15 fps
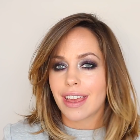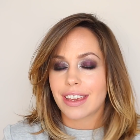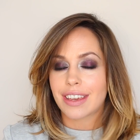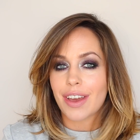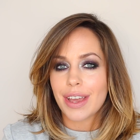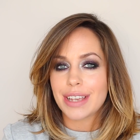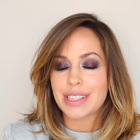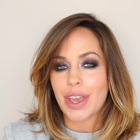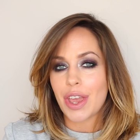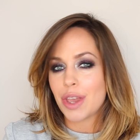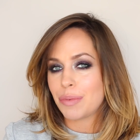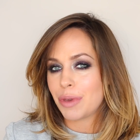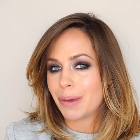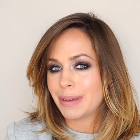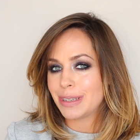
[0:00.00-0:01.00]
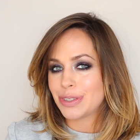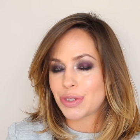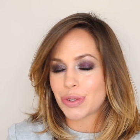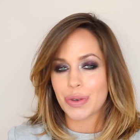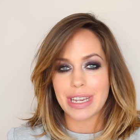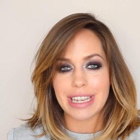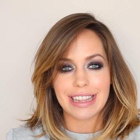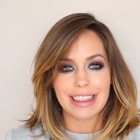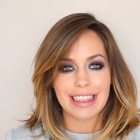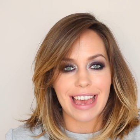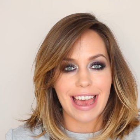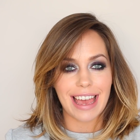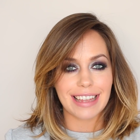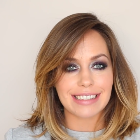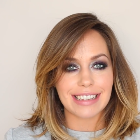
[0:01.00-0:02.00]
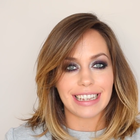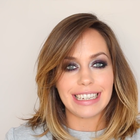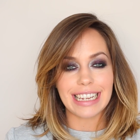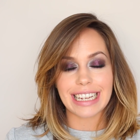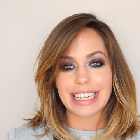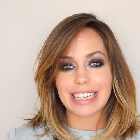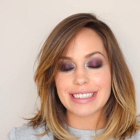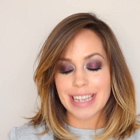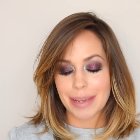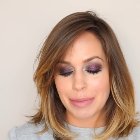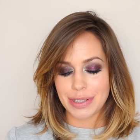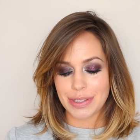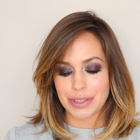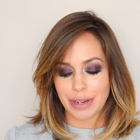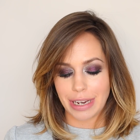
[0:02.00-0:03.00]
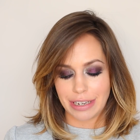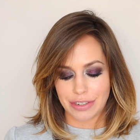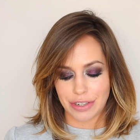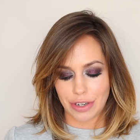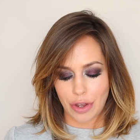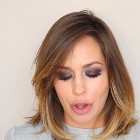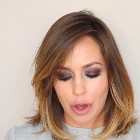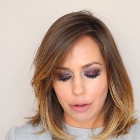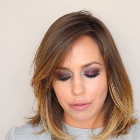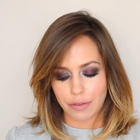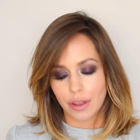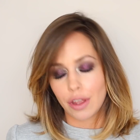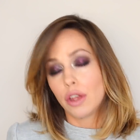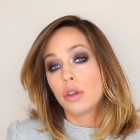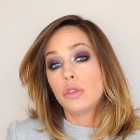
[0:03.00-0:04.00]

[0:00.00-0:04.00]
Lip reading: Guys, I hope you enjoyed that little demonstration of